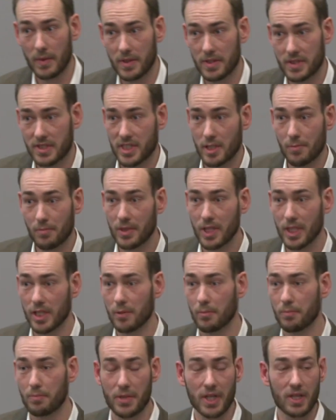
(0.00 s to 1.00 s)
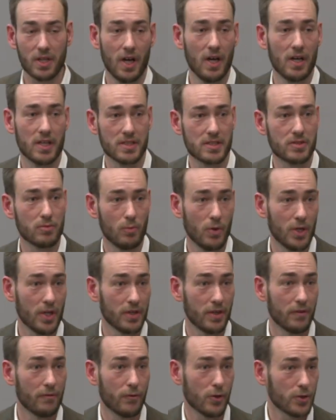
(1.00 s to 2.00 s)
Simply because one
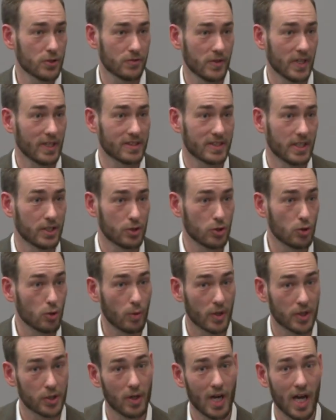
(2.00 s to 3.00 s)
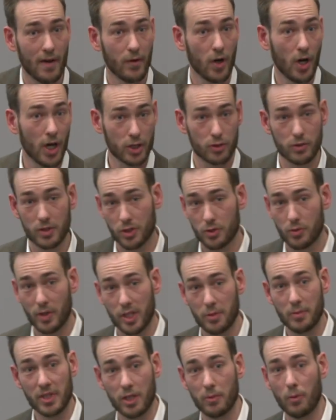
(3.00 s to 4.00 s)
of the first things they do when you have a
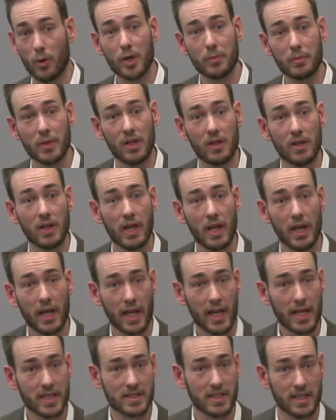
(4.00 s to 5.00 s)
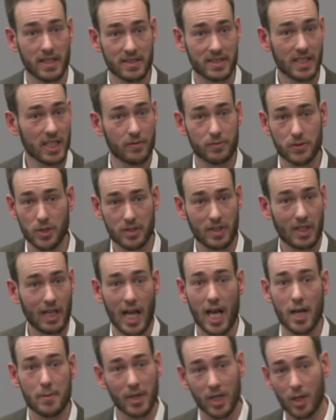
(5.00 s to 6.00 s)
120-meter windmill is that instead of just
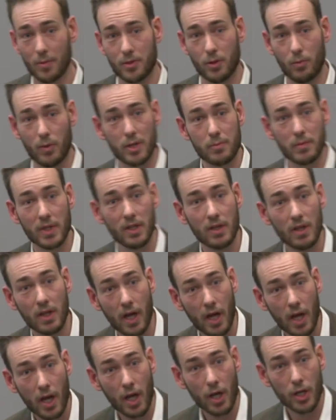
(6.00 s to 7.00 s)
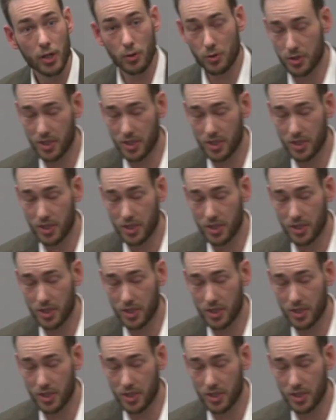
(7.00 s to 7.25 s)
climbing up the windmill, you